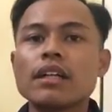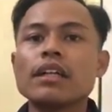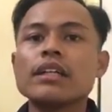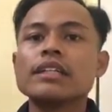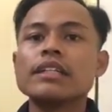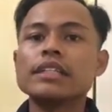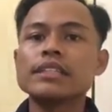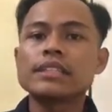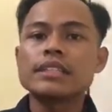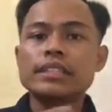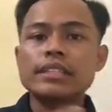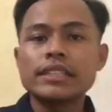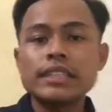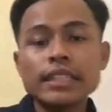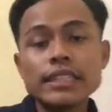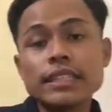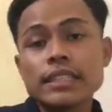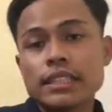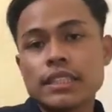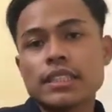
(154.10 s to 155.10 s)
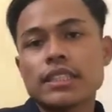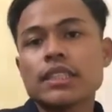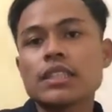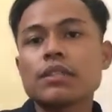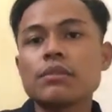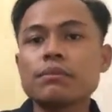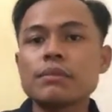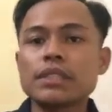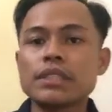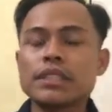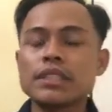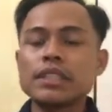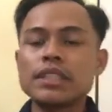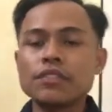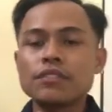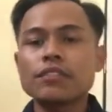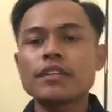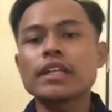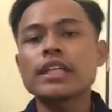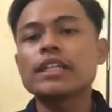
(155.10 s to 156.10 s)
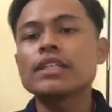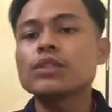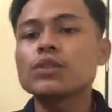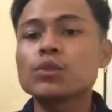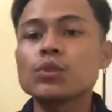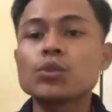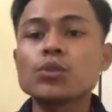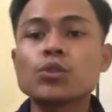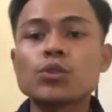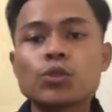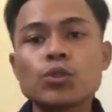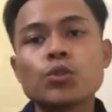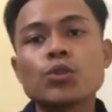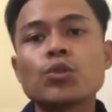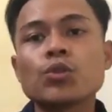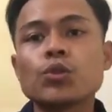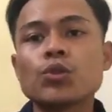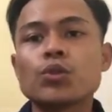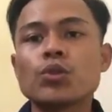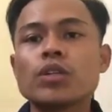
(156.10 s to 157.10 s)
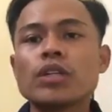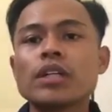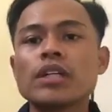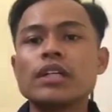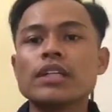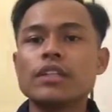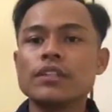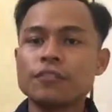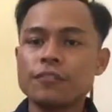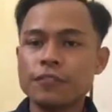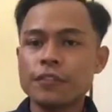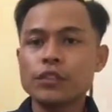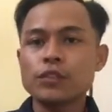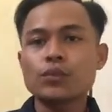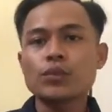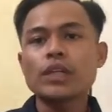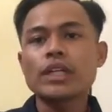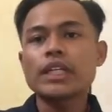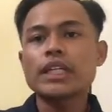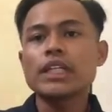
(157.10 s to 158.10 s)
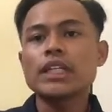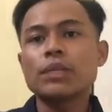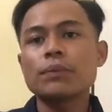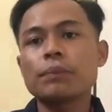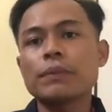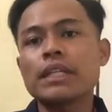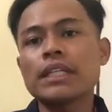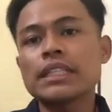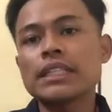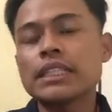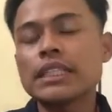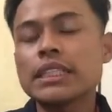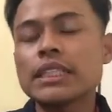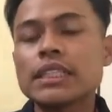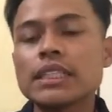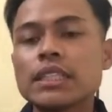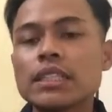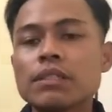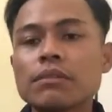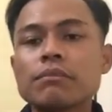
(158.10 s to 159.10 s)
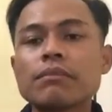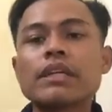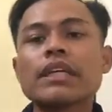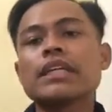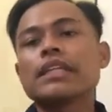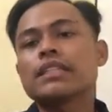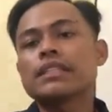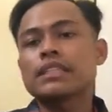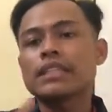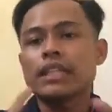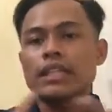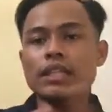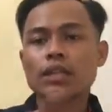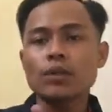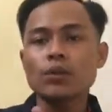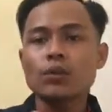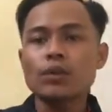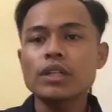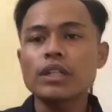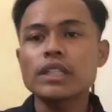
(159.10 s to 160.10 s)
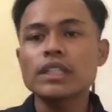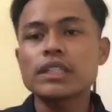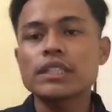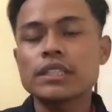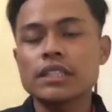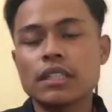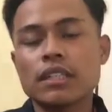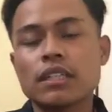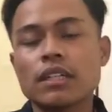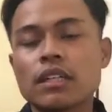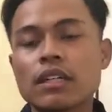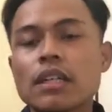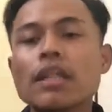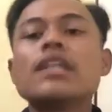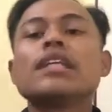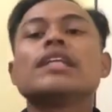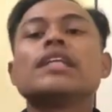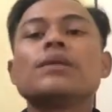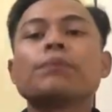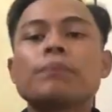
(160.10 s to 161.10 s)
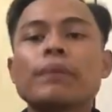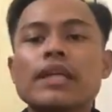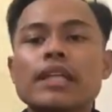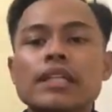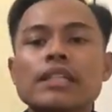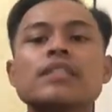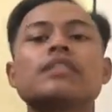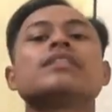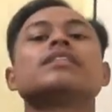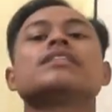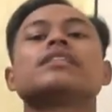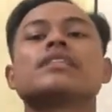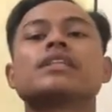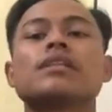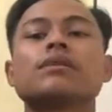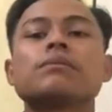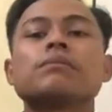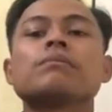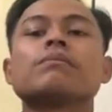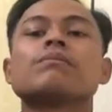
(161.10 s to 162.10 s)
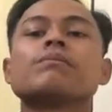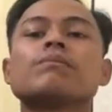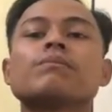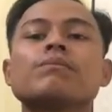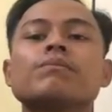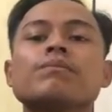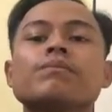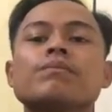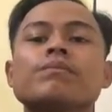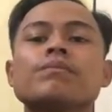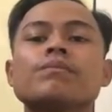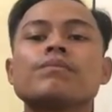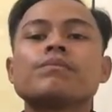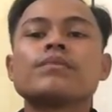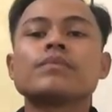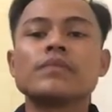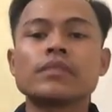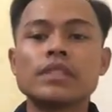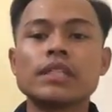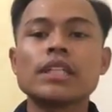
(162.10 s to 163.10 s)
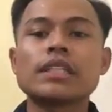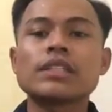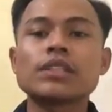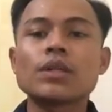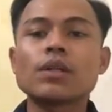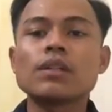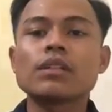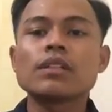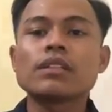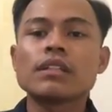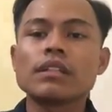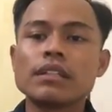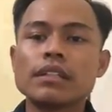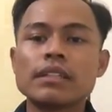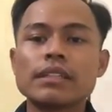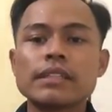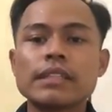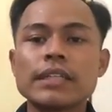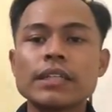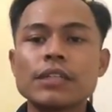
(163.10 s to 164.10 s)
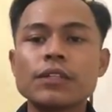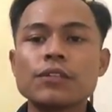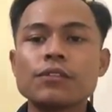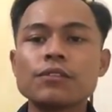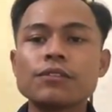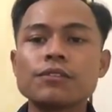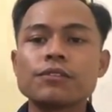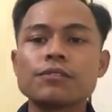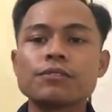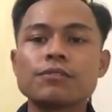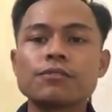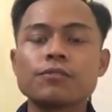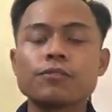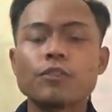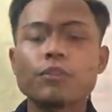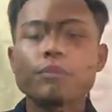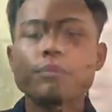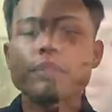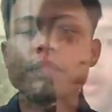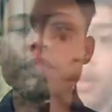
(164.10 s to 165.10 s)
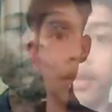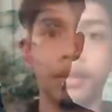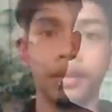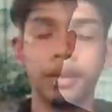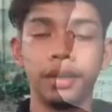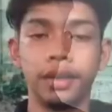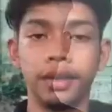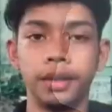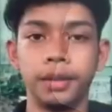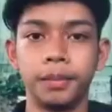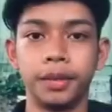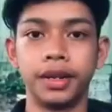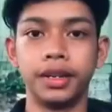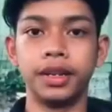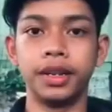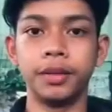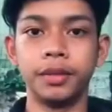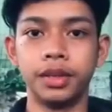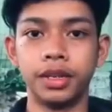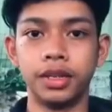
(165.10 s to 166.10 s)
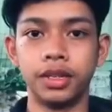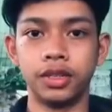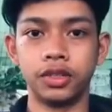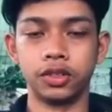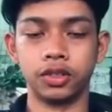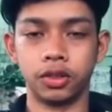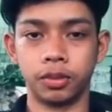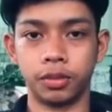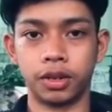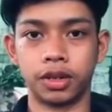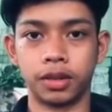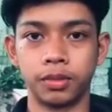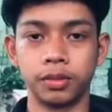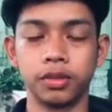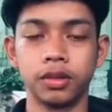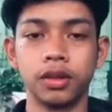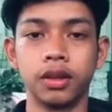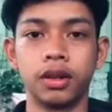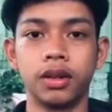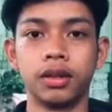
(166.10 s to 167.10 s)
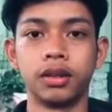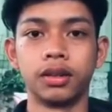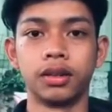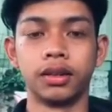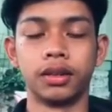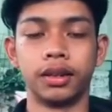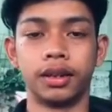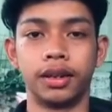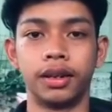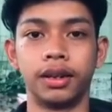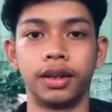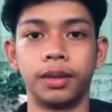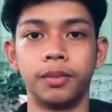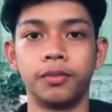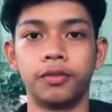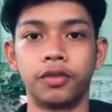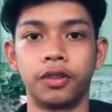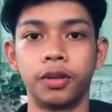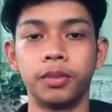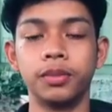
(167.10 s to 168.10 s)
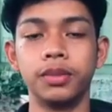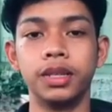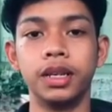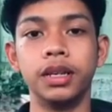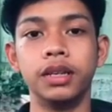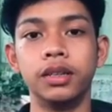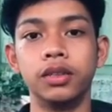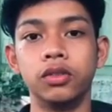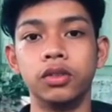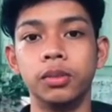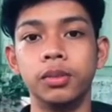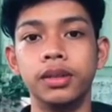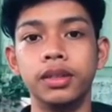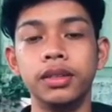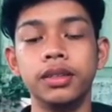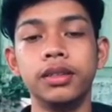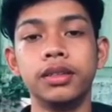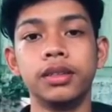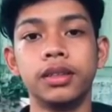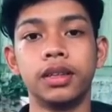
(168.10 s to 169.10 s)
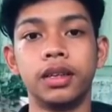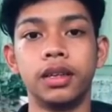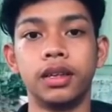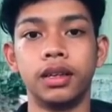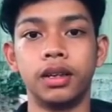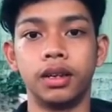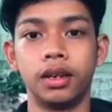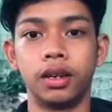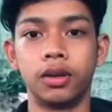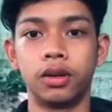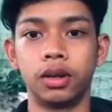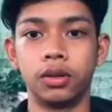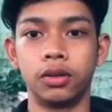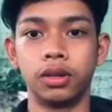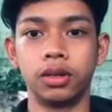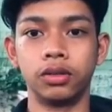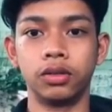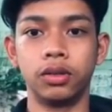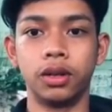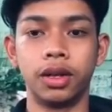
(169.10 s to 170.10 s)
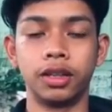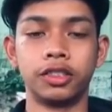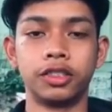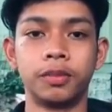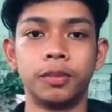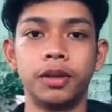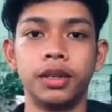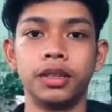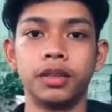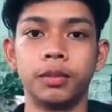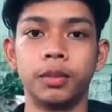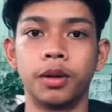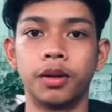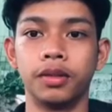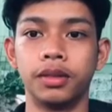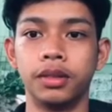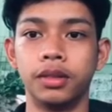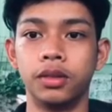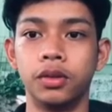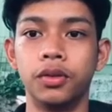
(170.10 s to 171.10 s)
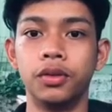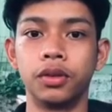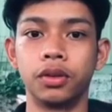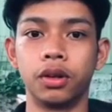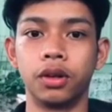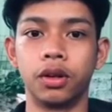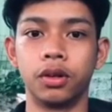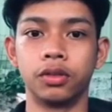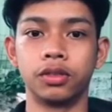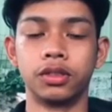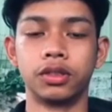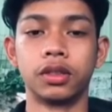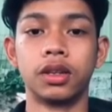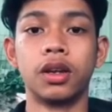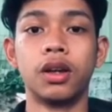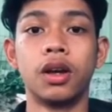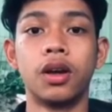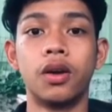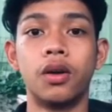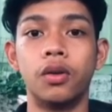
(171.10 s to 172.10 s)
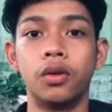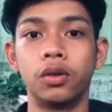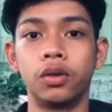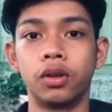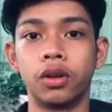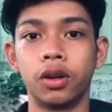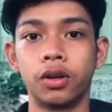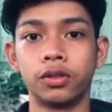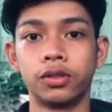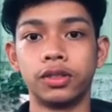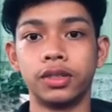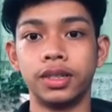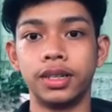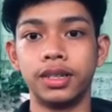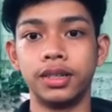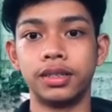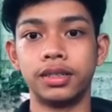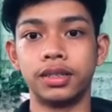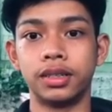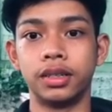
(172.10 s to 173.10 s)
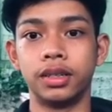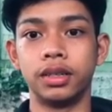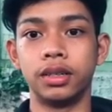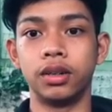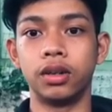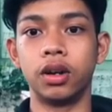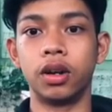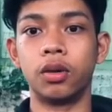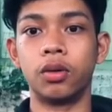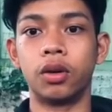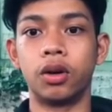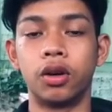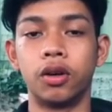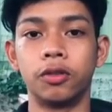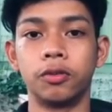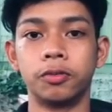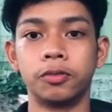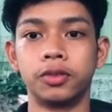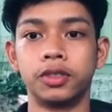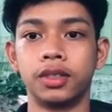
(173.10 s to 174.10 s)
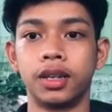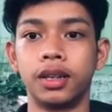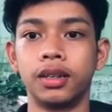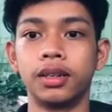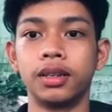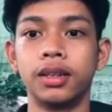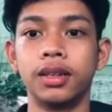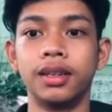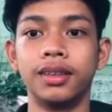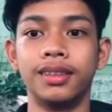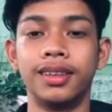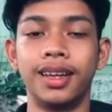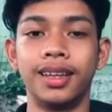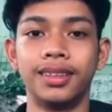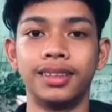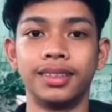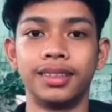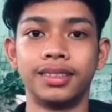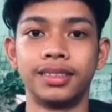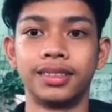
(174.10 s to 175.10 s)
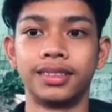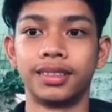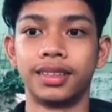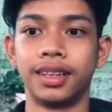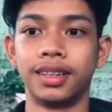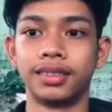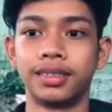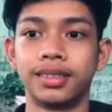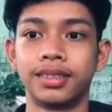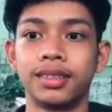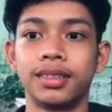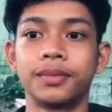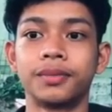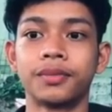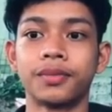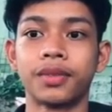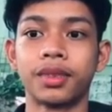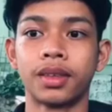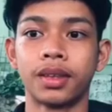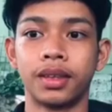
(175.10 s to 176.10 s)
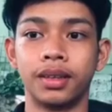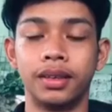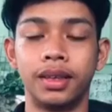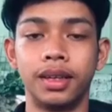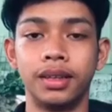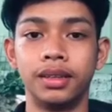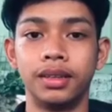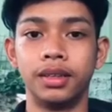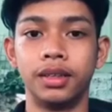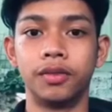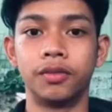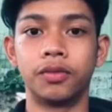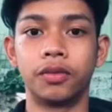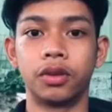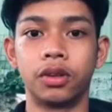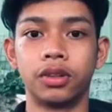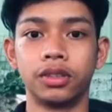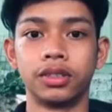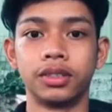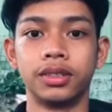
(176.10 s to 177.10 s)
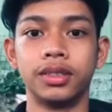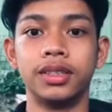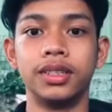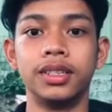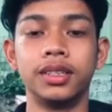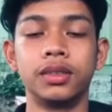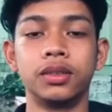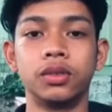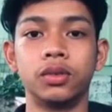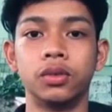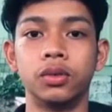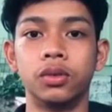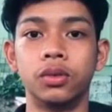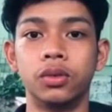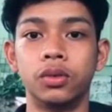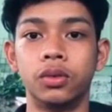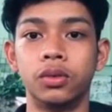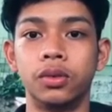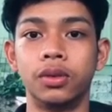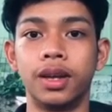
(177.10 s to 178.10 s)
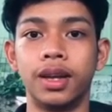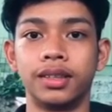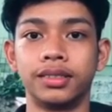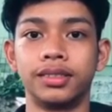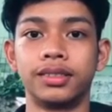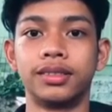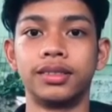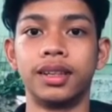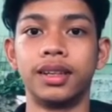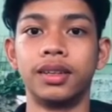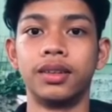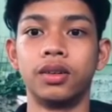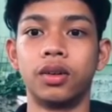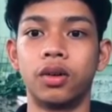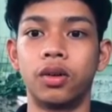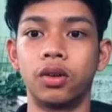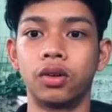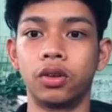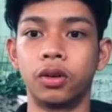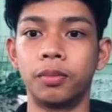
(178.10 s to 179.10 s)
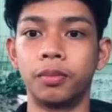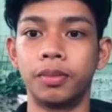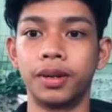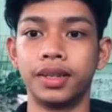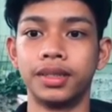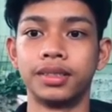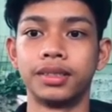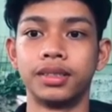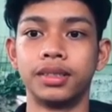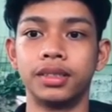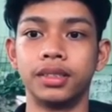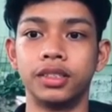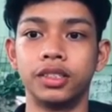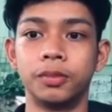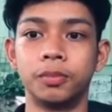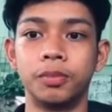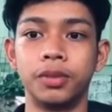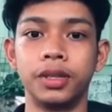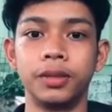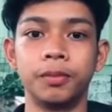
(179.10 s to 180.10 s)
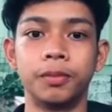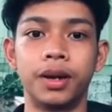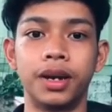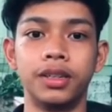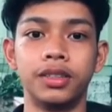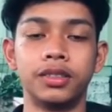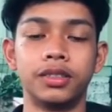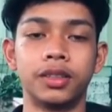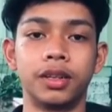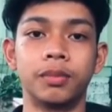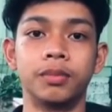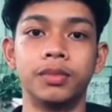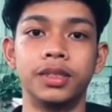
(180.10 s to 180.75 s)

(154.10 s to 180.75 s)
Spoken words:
This system is divided into two. The first one independent system and the second one is a dependent system. That's all. Thank you for me. Okay, my name is Umar Abdullah and I'm from DAD2B. Now I want to explain about the Hooke laws. Hooke laws is a law of cycle that states that the force need to extend or compress a spring by some